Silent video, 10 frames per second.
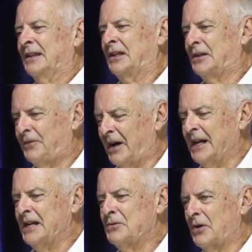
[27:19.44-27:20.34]
The
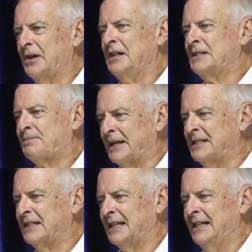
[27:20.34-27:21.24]
divining rod has
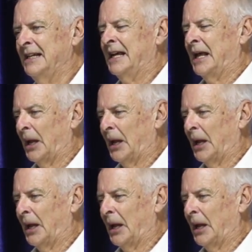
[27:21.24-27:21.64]
basically